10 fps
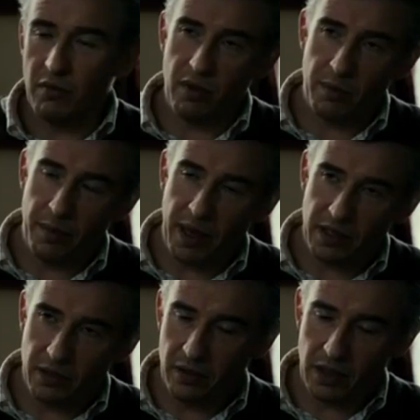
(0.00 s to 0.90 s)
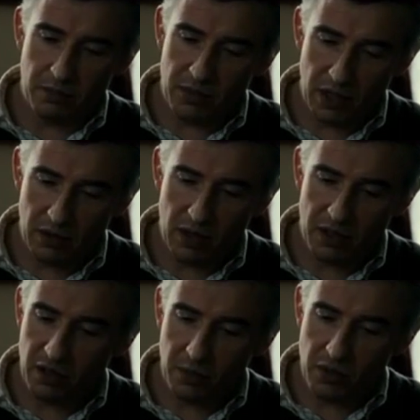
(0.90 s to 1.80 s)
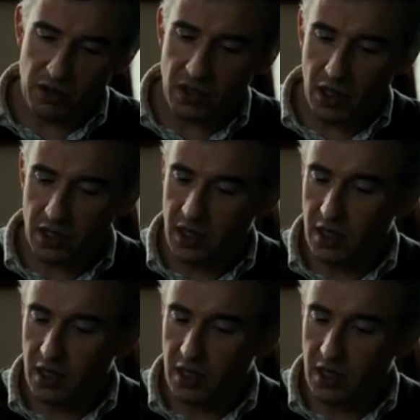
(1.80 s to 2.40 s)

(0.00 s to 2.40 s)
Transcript: referred me back to the Sacred Hearts Adoption Society.